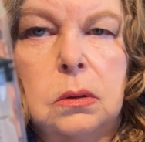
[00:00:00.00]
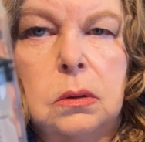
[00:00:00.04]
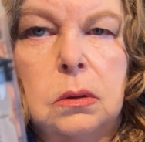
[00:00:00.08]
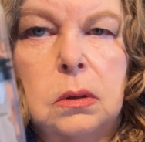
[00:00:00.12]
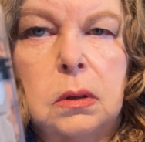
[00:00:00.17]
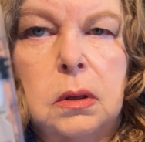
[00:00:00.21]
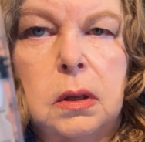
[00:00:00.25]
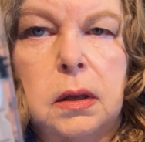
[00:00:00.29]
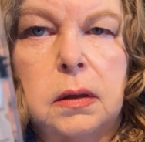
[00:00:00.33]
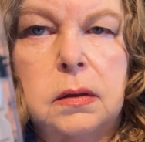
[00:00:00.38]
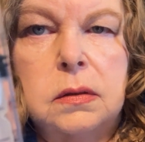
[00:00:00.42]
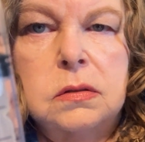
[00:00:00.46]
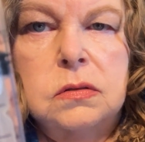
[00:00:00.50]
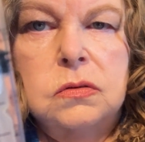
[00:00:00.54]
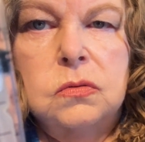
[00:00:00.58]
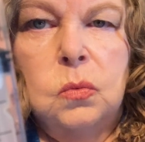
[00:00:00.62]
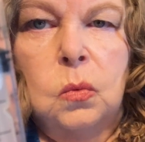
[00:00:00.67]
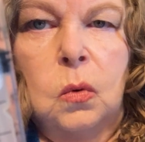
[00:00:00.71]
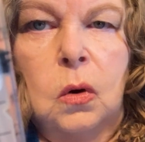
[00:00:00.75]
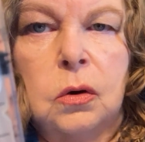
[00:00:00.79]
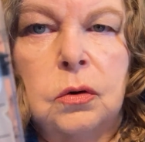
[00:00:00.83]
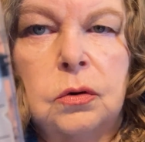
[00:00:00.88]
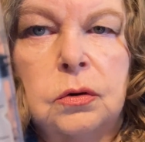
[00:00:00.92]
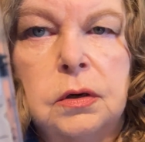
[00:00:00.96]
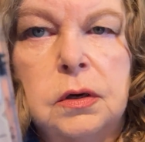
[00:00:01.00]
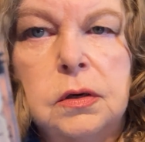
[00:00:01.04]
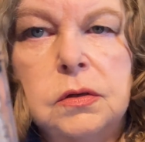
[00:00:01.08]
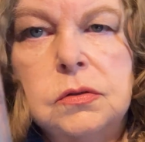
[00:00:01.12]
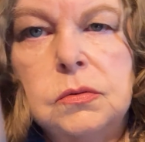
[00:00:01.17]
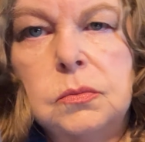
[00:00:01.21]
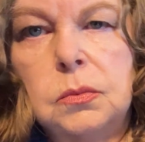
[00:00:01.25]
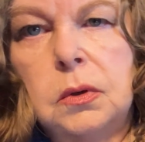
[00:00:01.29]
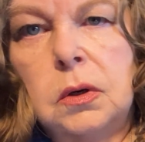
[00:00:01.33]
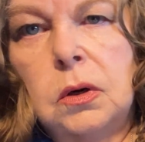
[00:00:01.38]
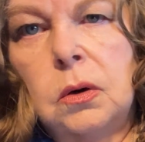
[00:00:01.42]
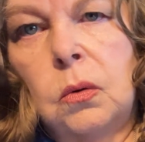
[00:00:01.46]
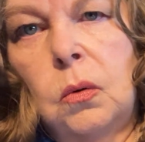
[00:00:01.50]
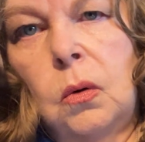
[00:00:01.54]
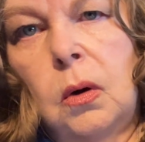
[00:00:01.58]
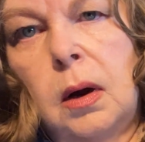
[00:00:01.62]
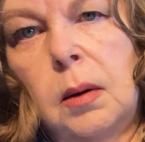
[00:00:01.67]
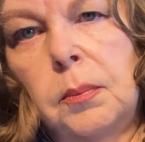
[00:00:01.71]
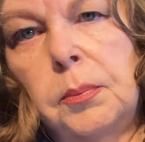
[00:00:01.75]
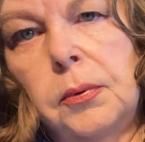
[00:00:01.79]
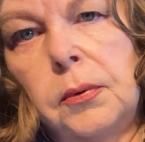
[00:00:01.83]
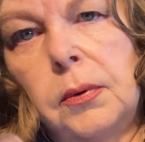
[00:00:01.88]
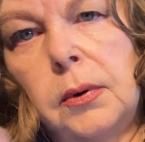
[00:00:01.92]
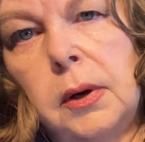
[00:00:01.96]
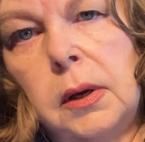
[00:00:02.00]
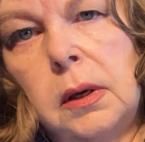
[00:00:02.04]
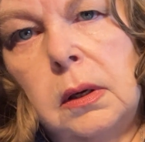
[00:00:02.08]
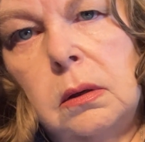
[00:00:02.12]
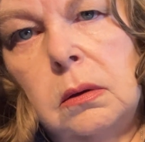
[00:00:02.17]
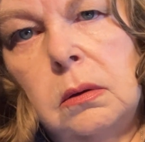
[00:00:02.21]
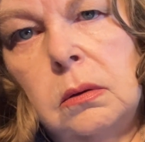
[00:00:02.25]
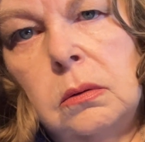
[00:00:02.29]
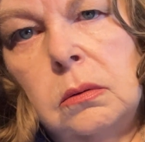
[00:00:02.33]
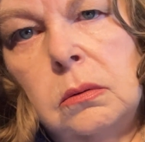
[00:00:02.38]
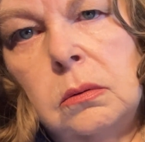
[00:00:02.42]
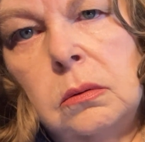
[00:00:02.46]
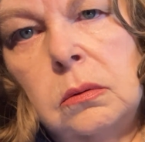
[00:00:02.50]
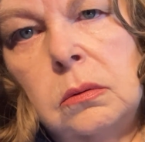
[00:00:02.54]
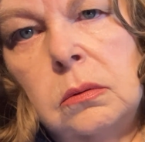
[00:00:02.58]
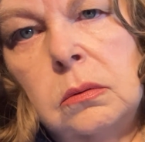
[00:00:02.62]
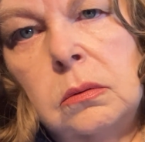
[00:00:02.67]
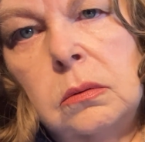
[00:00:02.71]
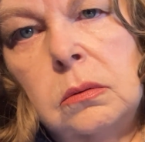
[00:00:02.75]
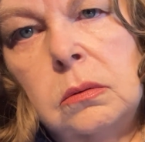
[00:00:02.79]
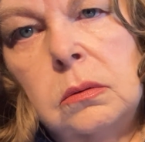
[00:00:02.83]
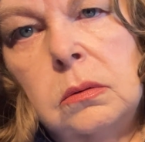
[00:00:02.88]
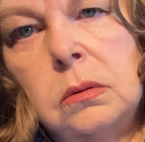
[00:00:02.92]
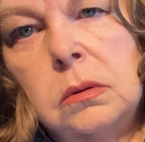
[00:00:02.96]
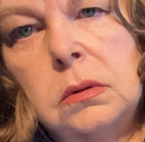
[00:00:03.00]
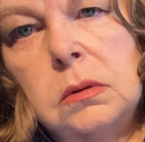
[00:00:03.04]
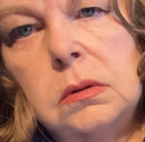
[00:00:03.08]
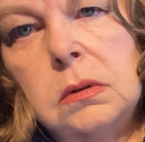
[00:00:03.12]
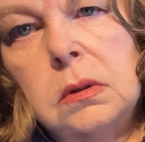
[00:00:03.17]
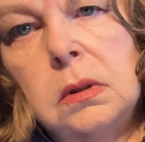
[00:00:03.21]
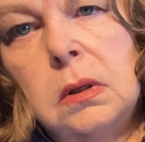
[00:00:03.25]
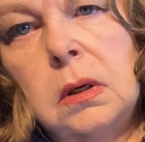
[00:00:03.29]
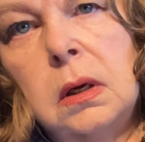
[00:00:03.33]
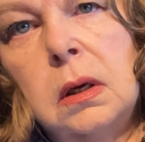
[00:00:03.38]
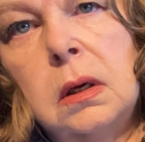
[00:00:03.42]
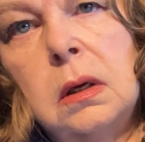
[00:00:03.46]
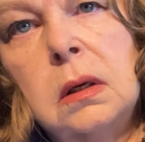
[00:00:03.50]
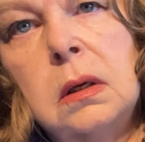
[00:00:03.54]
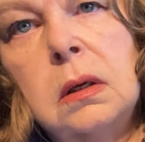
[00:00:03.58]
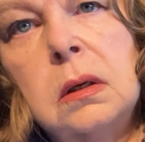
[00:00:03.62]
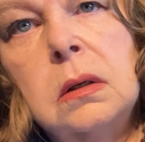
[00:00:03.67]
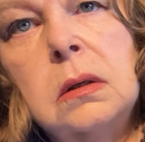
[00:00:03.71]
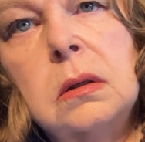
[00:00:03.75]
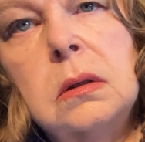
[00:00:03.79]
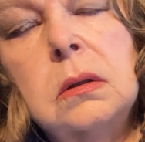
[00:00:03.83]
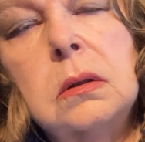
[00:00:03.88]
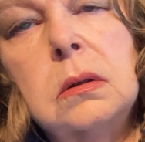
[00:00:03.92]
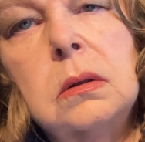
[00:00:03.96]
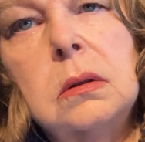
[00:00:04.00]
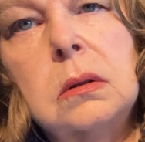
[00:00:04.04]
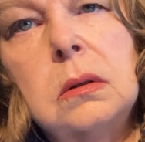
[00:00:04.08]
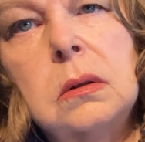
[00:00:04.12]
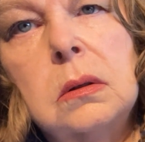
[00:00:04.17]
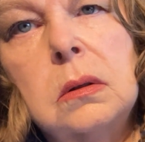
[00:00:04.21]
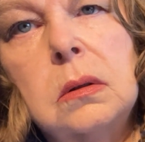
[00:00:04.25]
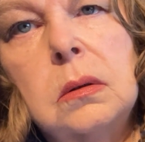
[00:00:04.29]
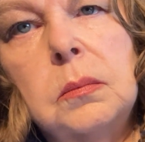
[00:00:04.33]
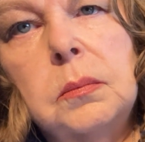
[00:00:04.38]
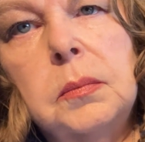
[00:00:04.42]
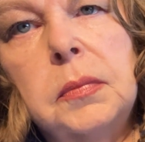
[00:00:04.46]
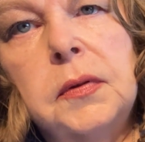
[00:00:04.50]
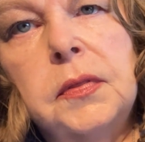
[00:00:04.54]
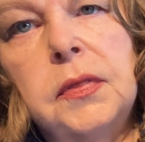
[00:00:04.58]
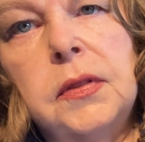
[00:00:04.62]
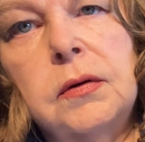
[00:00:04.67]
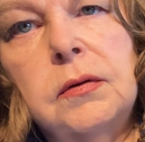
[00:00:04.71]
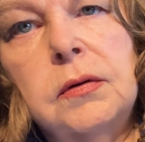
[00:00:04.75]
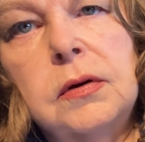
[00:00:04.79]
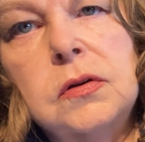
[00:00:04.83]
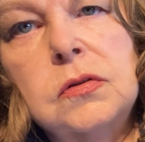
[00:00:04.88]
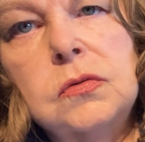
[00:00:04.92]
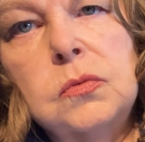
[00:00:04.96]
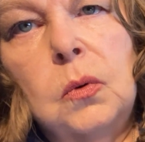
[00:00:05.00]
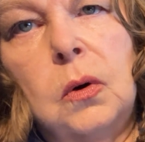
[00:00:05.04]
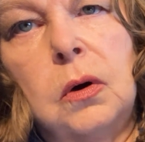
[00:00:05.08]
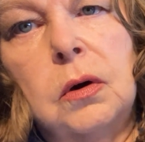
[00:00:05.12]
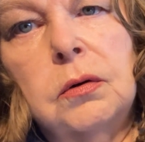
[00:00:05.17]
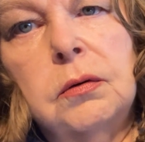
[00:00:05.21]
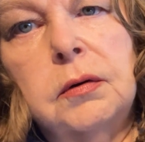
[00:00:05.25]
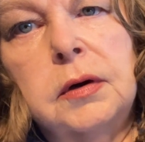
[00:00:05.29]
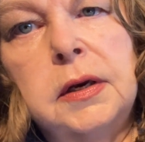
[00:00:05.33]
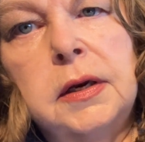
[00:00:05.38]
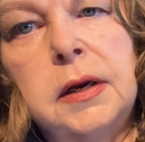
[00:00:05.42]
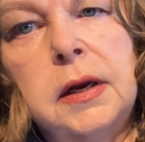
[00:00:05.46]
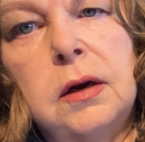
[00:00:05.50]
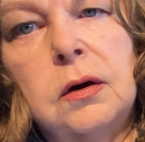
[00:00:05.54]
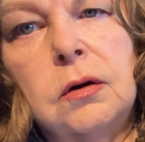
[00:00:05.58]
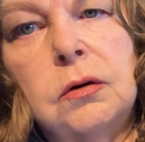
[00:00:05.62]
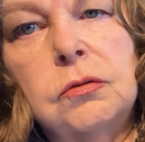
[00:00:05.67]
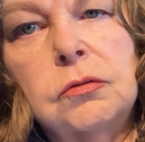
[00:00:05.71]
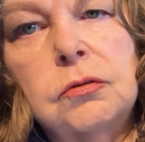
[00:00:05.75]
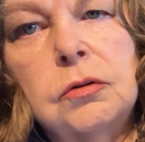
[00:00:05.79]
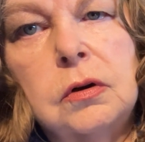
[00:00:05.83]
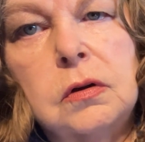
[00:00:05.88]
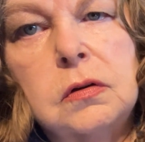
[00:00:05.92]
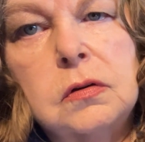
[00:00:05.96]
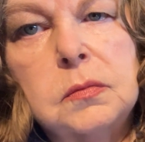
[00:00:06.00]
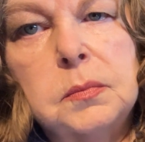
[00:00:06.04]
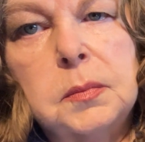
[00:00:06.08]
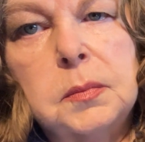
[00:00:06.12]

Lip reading: Okay, this water doesn't want to cooperate today. but there is water in here, trust